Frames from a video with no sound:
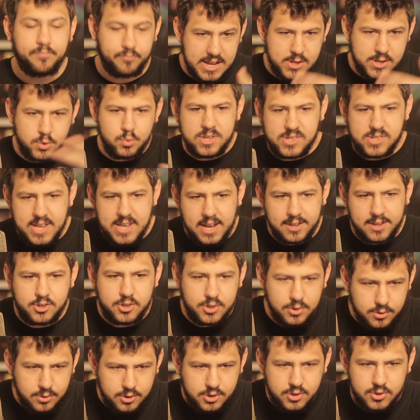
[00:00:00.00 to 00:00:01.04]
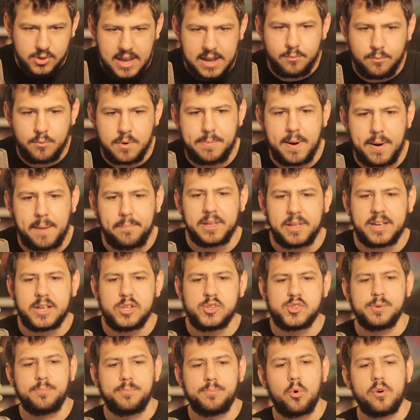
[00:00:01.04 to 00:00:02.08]
as we said, to get Republican
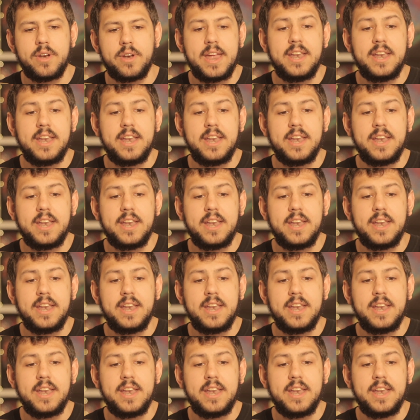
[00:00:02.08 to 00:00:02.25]
support.